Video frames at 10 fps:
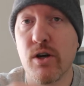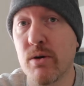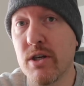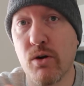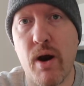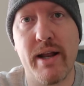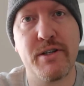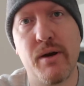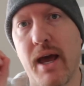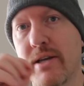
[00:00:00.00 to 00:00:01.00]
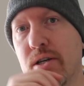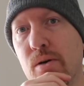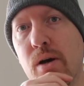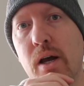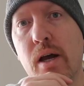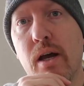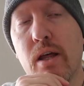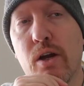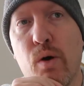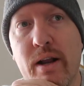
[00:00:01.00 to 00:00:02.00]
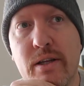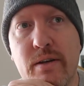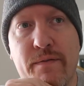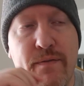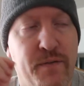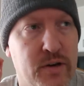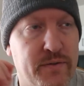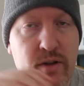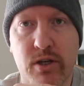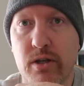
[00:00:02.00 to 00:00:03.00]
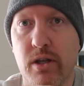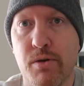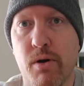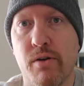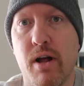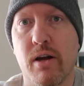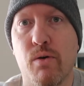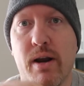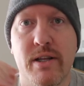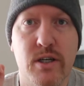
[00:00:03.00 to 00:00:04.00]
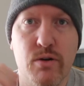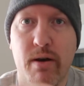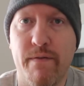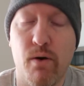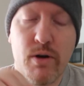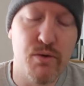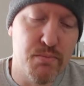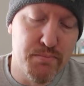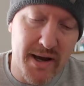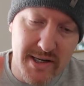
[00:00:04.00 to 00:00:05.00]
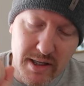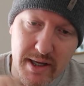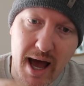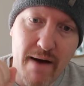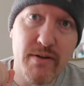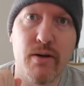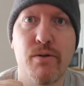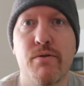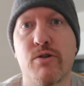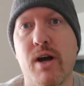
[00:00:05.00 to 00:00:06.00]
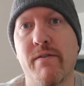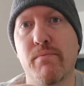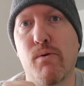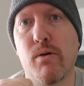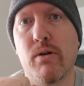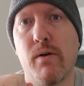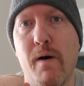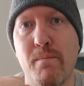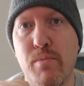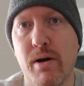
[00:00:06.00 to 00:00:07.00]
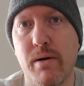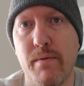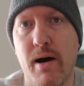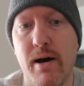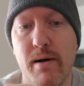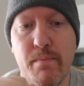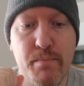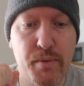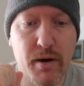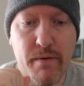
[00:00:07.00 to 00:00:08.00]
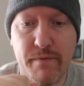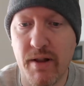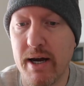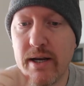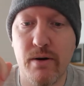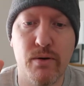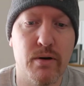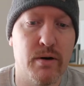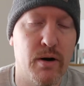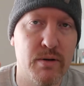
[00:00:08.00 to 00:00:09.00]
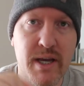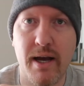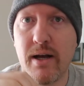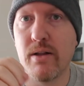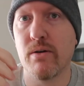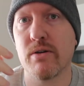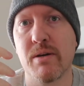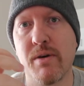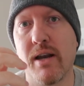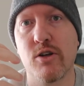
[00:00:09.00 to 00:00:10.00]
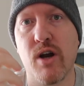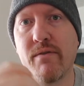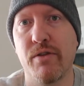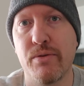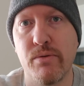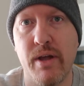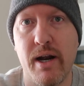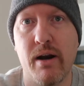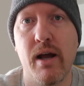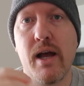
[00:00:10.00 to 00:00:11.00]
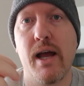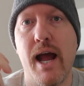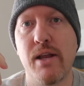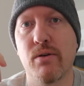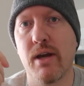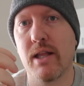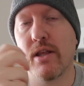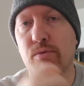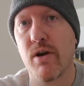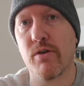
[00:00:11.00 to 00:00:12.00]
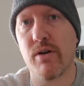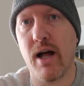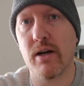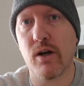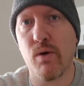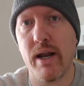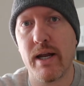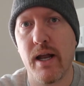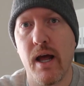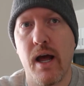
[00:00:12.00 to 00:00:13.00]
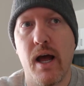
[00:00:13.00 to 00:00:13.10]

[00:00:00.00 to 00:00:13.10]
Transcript: go into the credits, okay? So credits, first of all, the $300 credits, straightforward. You basically have to go through the travel portal, book a flight or a hotel or some kind of travel through there, and you'll get the $300 credit.